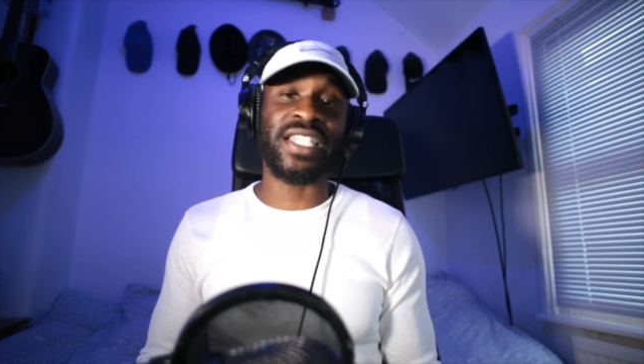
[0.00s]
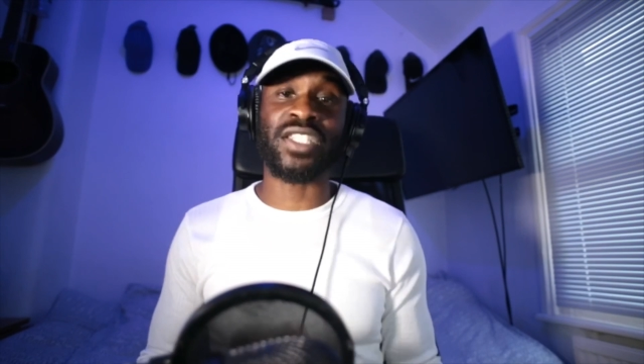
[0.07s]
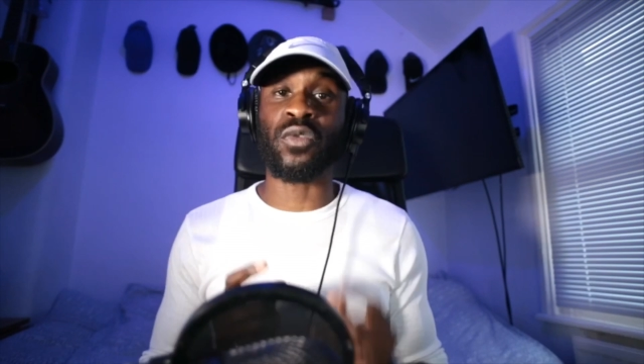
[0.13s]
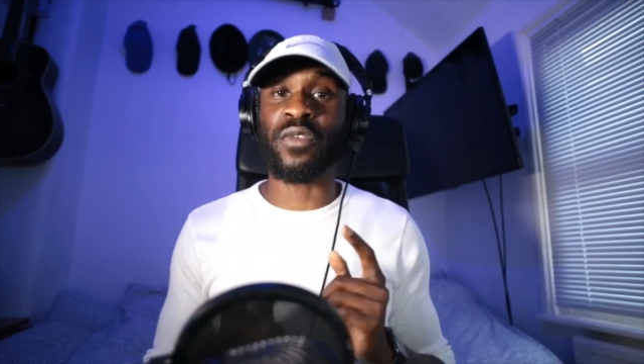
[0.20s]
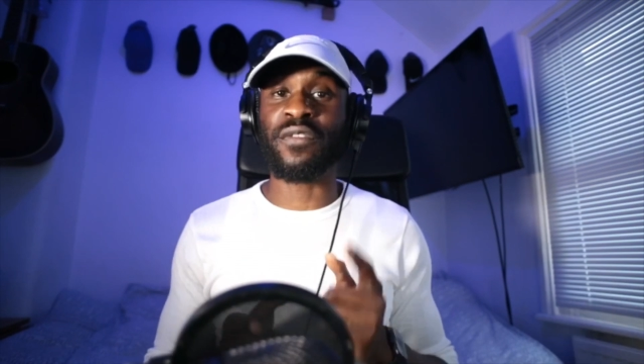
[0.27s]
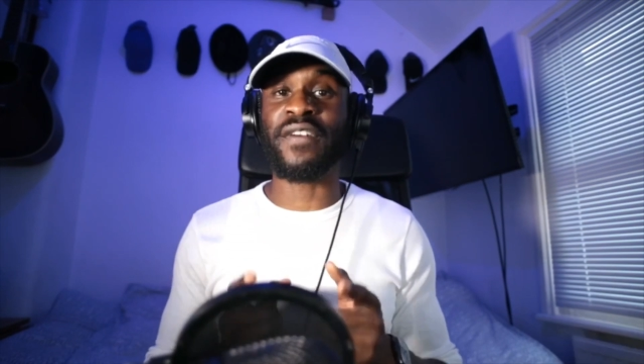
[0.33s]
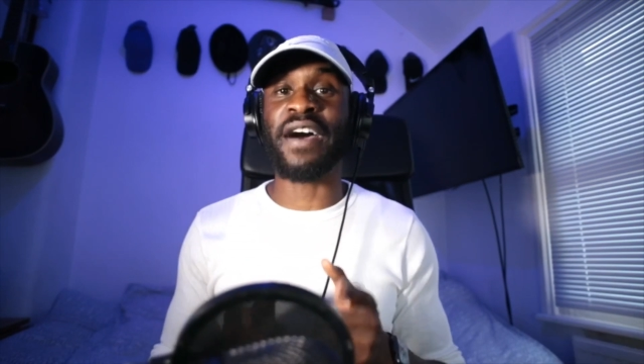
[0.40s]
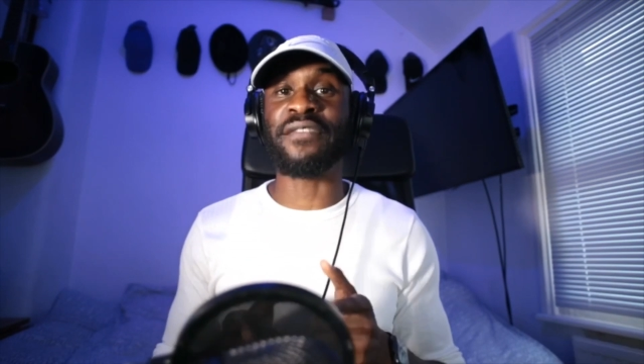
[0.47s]
So
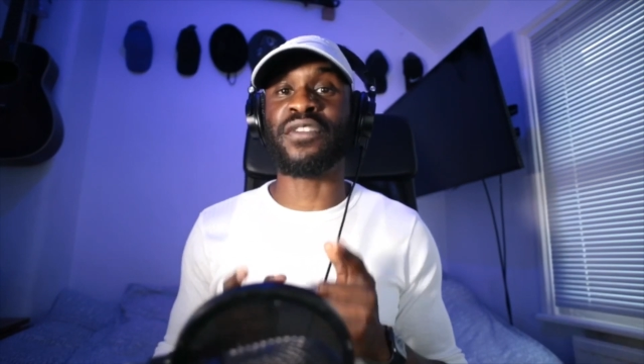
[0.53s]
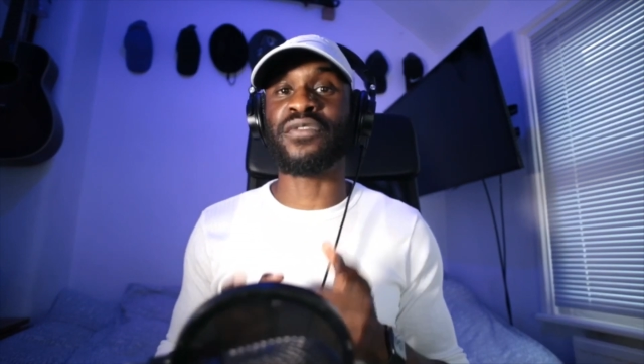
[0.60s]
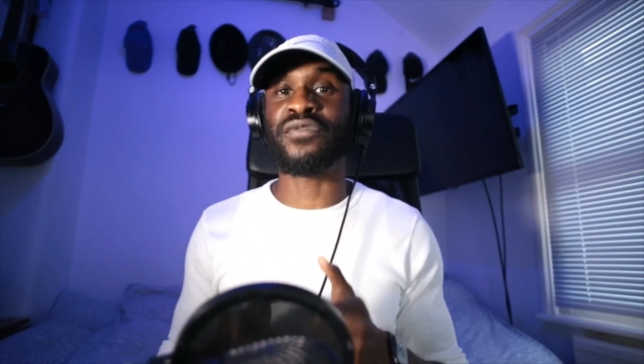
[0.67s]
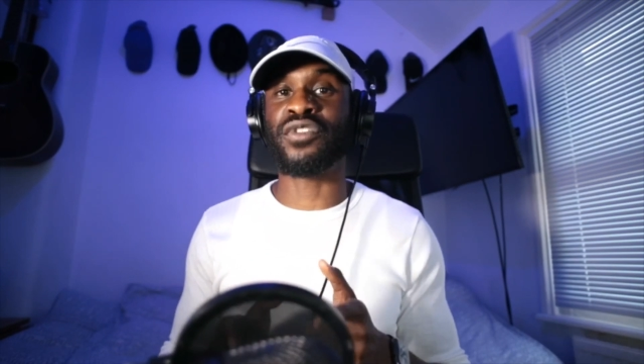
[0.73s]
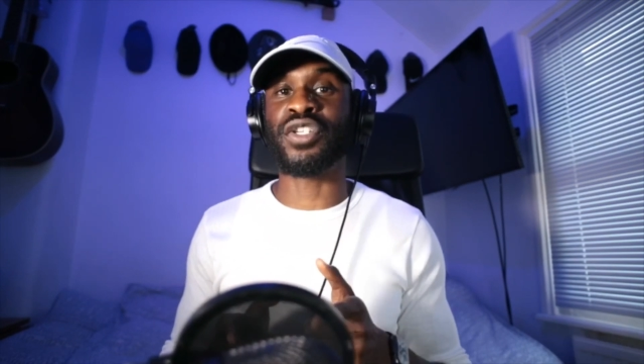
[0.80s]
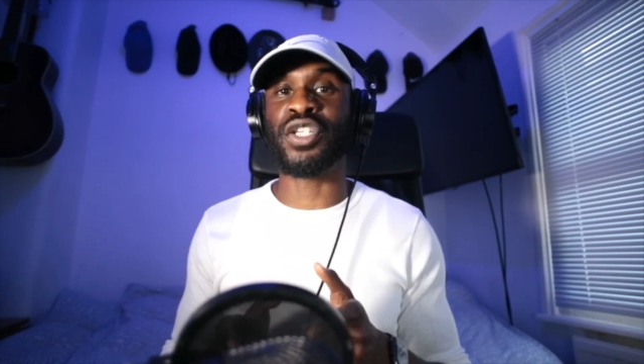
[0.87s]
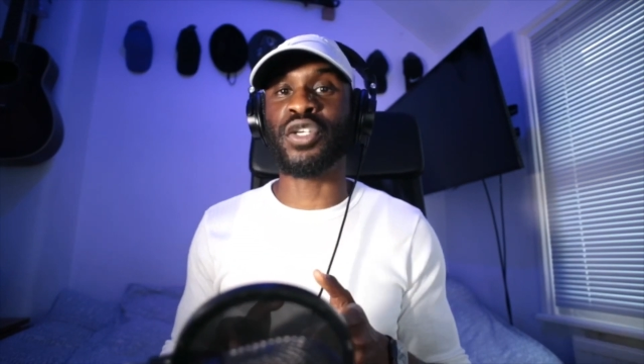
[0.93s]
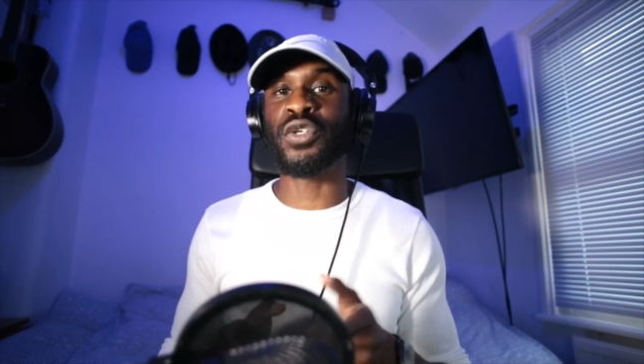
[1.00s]
without
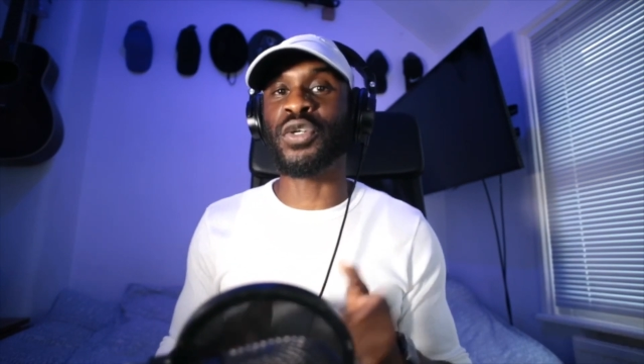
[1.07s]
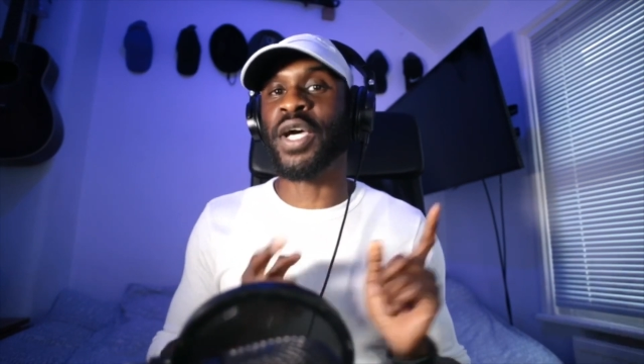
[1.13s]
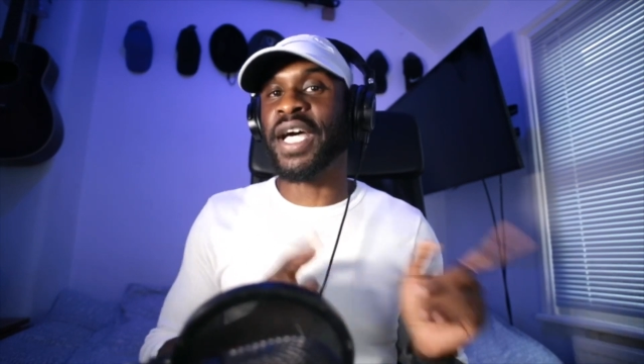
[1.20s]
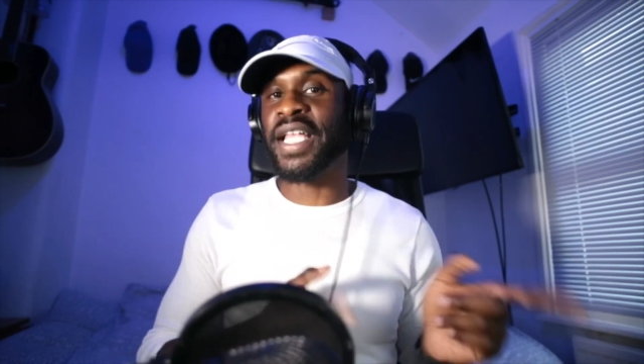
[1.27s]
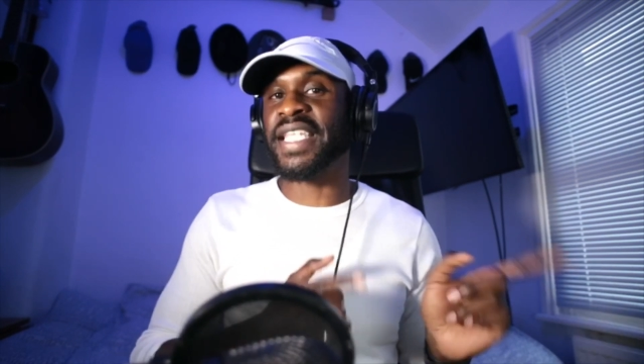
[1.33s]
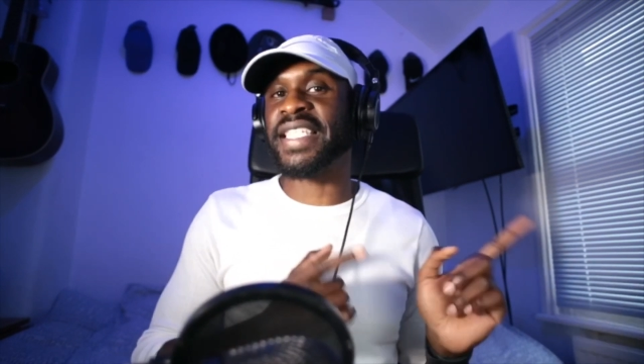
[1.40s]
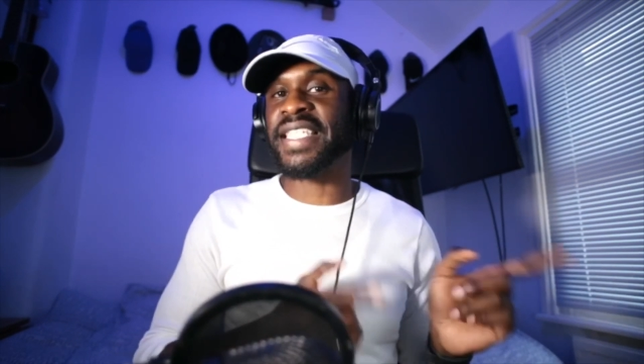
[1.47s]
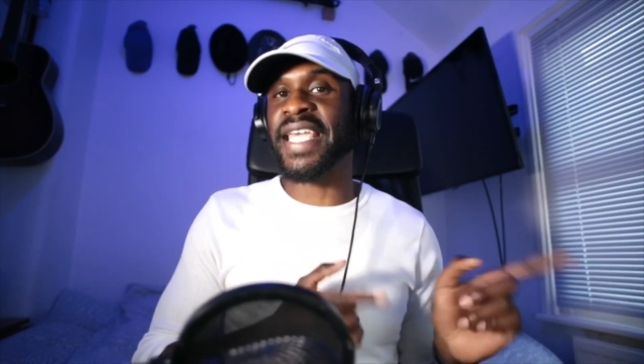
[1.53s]
further ado,
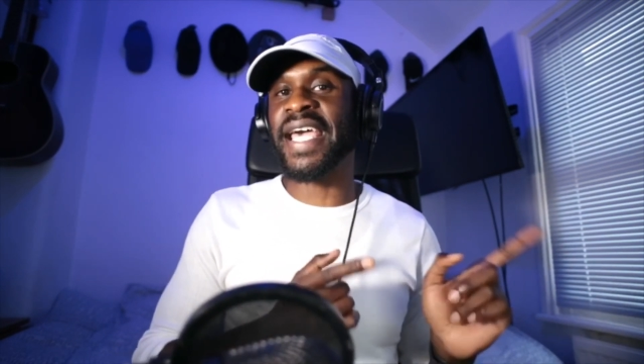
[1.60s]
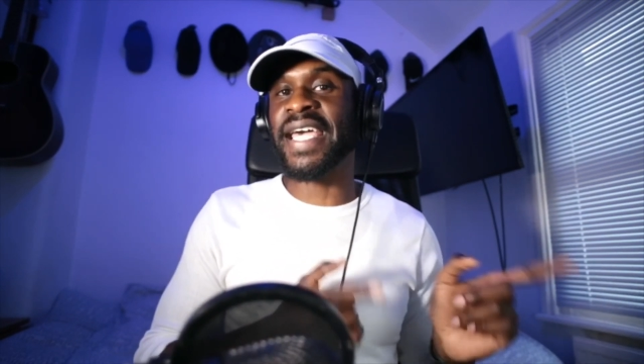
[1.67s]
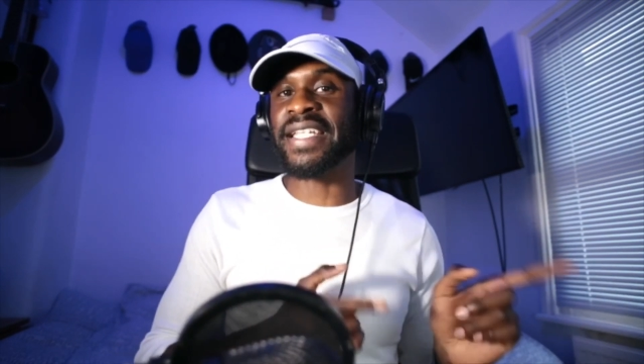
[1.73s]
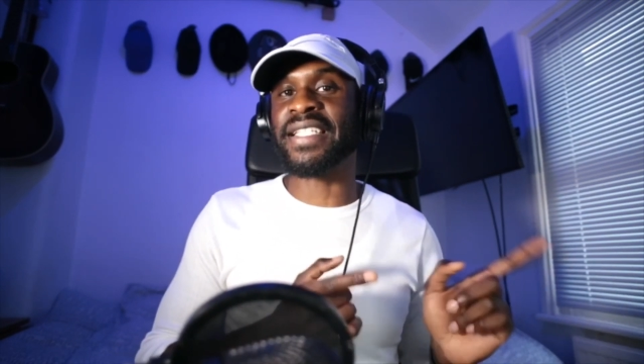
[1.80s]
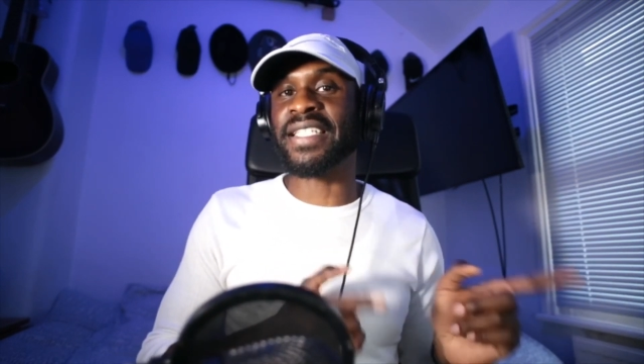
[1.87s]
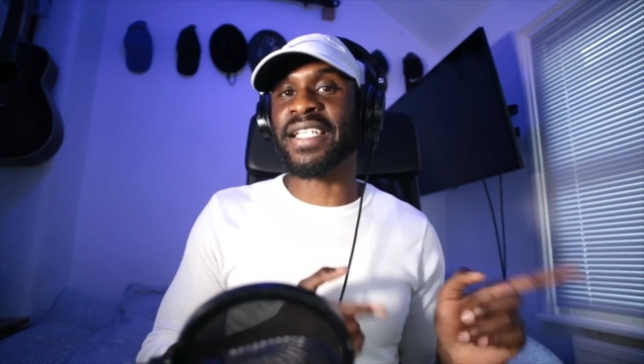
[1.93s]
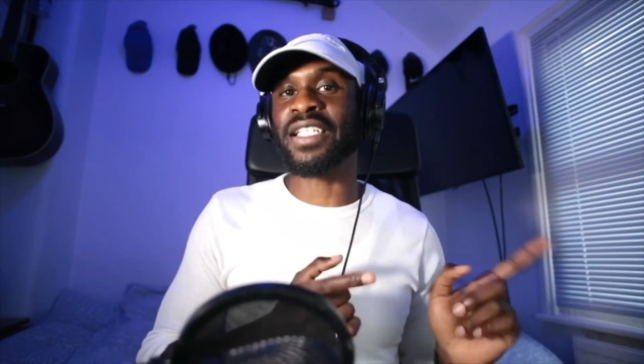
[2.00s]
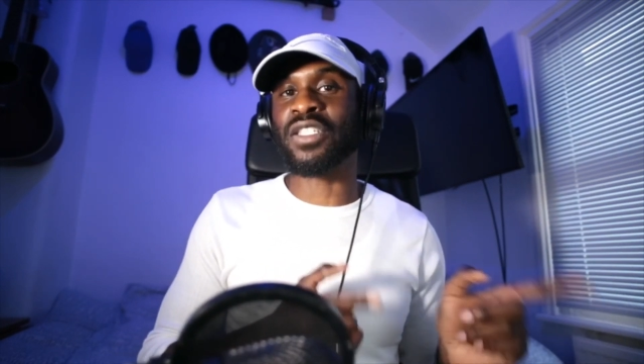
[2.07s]
let's get
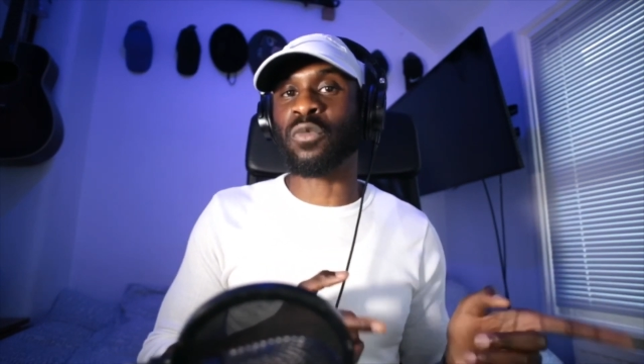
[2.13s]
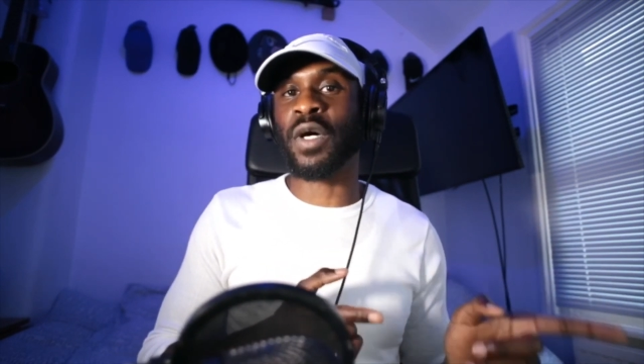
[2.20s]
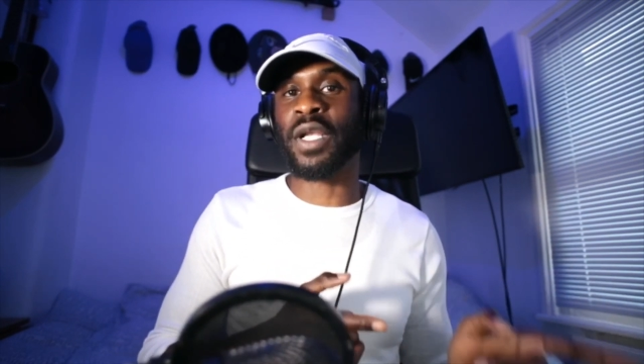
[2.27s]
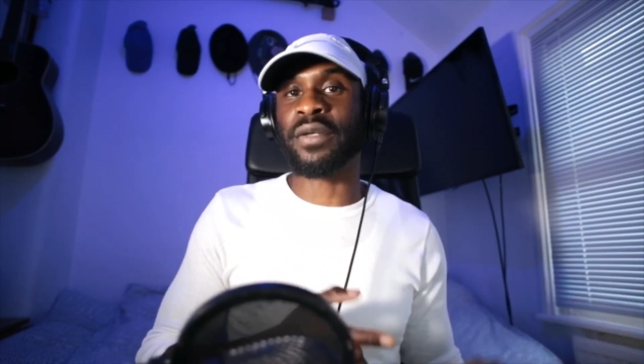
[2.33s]
into this one.